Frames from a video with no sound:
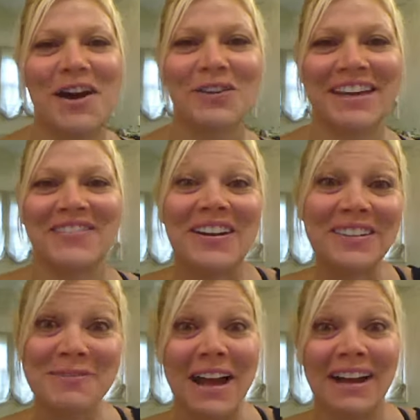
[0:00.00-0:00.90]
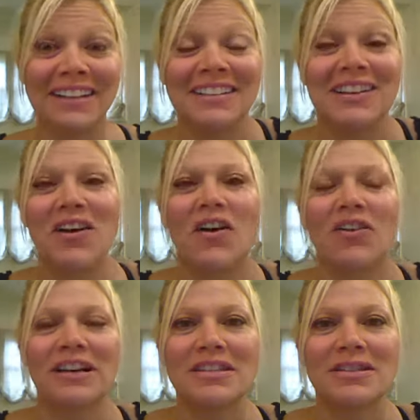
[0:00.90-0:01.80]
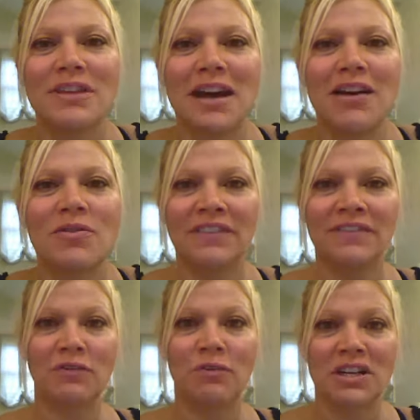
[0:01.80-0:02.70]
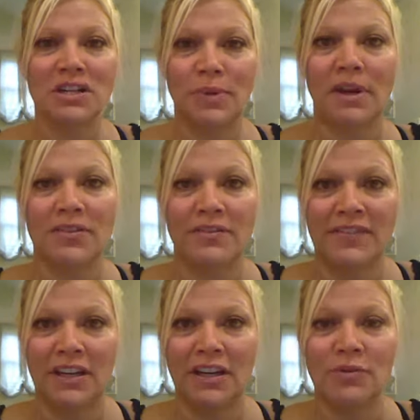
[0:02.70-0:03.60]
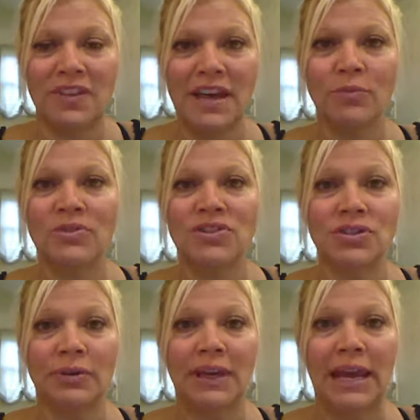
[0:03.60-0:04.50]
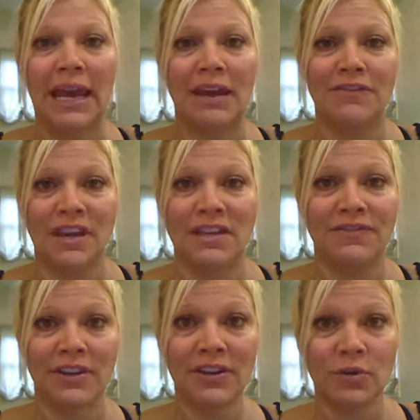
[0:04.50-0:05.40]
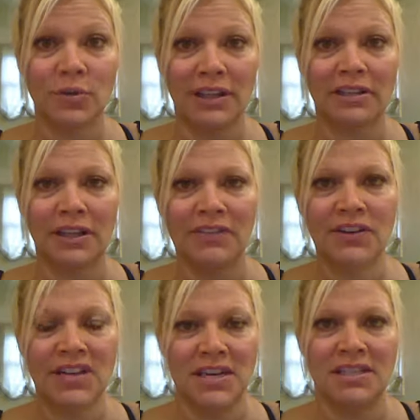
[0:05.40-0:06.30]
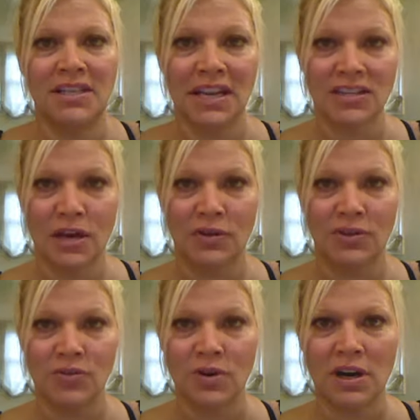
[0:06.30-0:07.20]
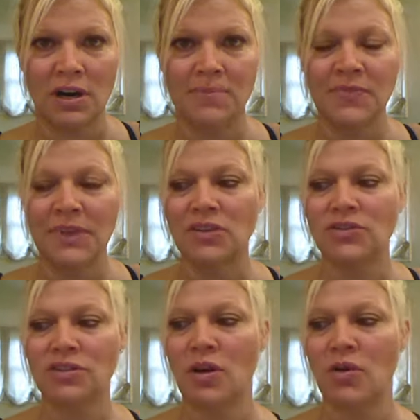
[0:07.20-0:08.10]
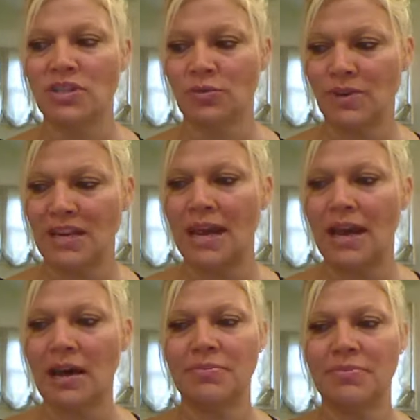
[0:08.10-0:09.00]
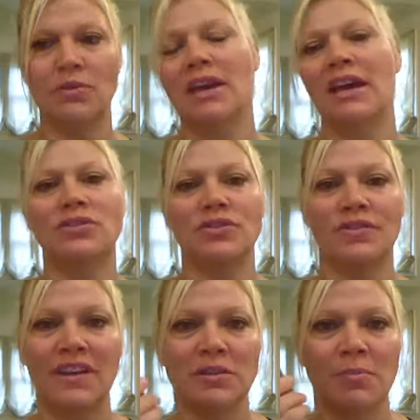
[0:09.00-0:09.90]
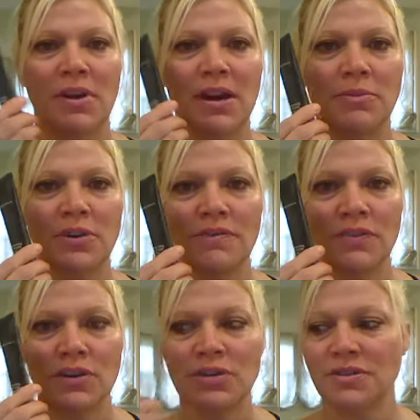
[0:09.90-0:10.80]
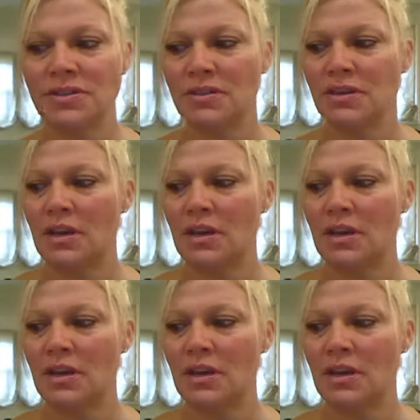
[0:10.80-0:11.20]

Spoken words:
Okay, welcome back. Alright, so now if you've watched my other video, that was doing a face very quickly, very easy, get you out the door. So to recap, you had your face primer first,